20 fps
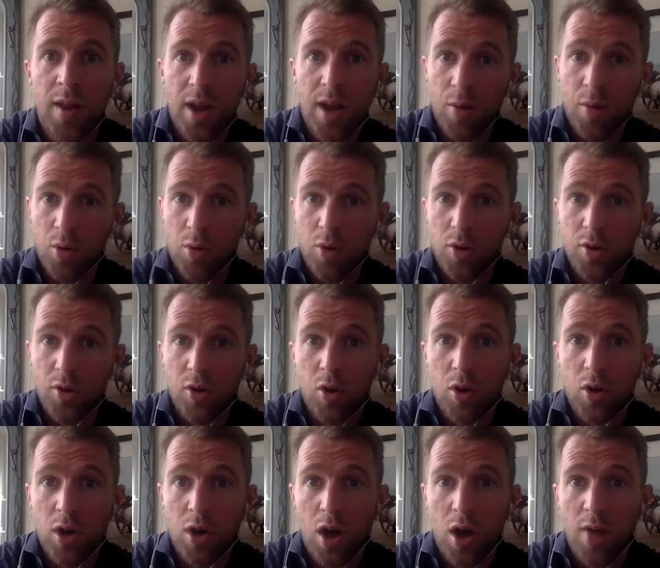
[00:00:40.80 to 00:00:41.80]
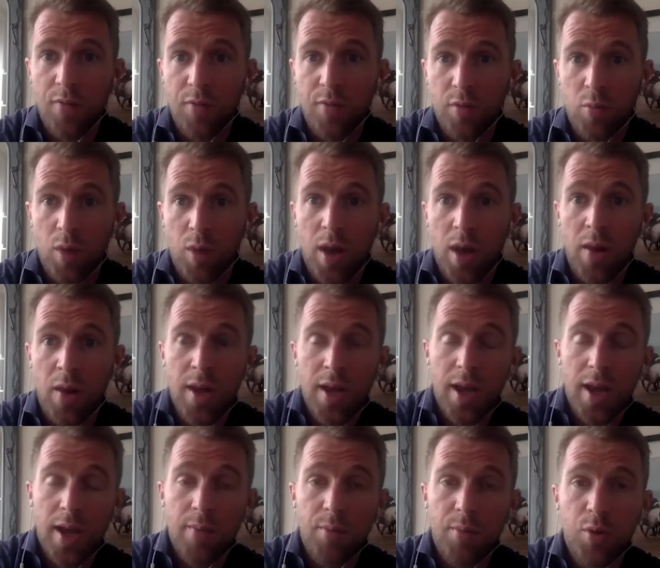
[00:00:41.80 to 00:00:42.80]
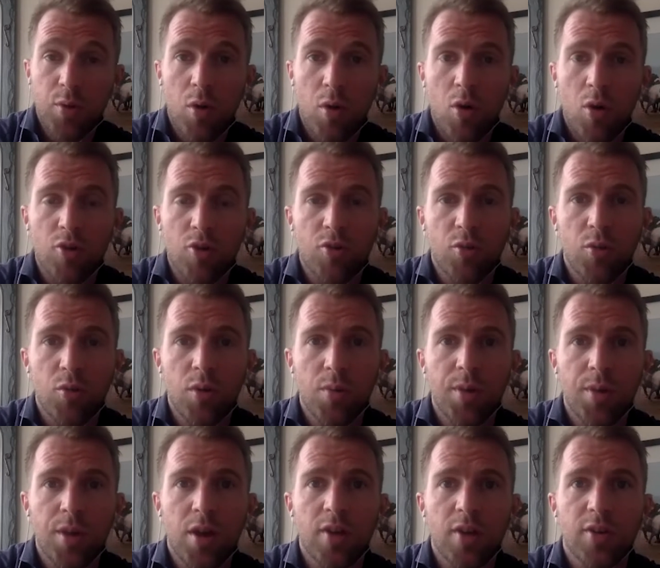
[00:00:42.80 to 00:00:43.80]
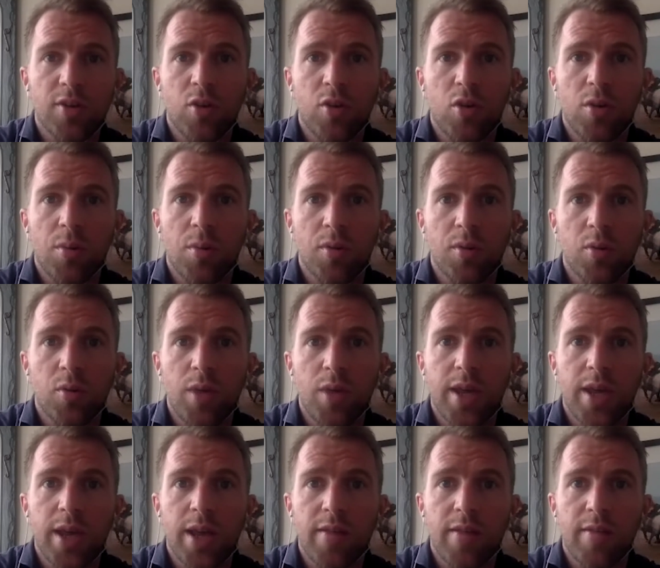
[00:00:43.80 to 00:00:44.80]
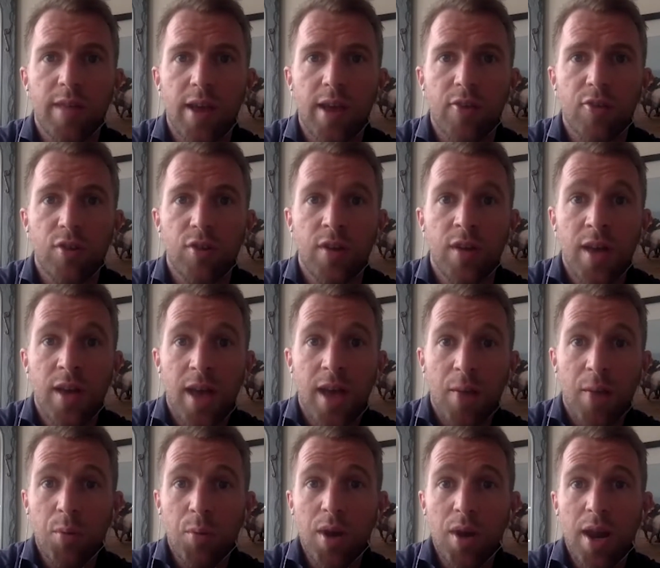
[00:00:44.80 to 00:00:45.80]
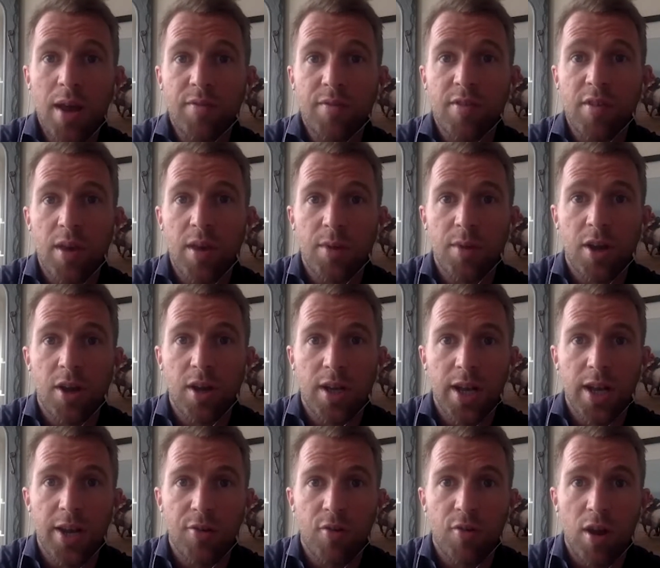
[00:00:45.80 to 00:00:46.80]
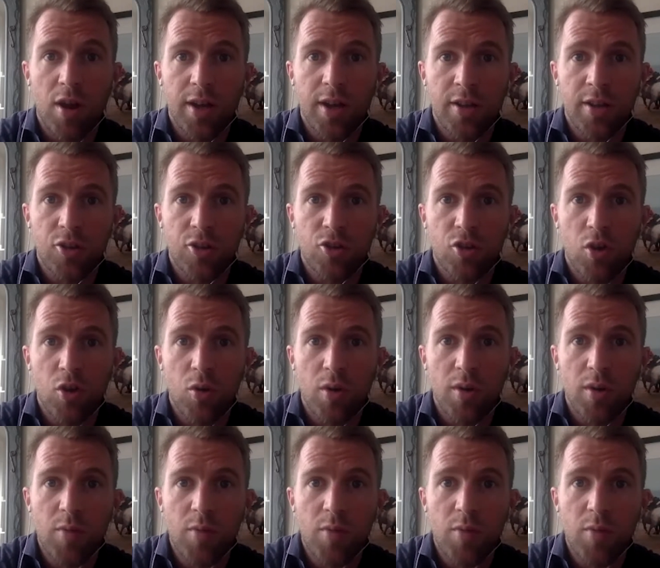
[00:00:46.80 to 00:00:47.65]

And we're going to talk golf as well. Blue Horseshoe will be on to talk about the weekend's action. And we will have Simon Nott later on in the show as